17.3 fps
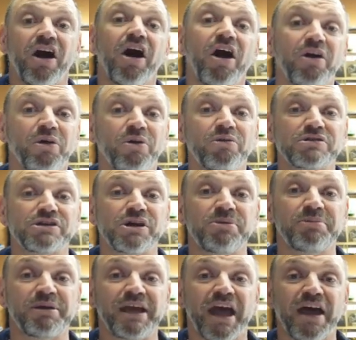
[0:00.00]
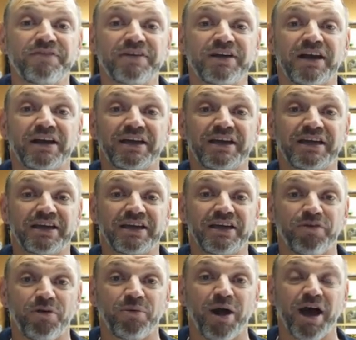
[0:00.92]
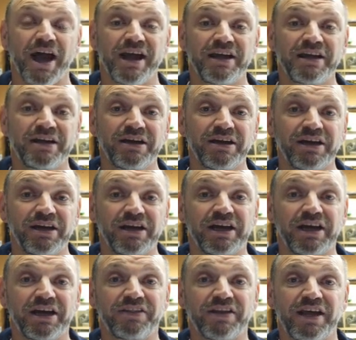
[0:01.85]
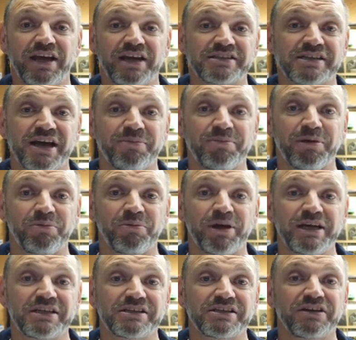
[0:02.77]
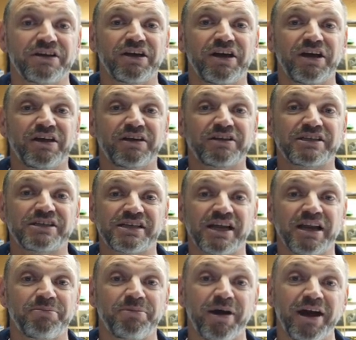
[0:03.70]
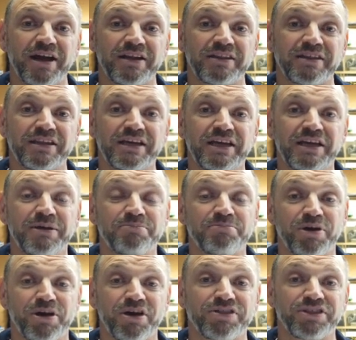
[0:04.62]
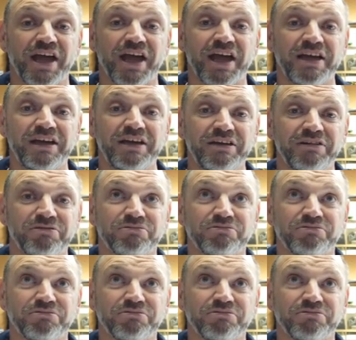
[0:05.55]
I'll also be having a giveaway in the next couple of weeks to celebrate the birthday,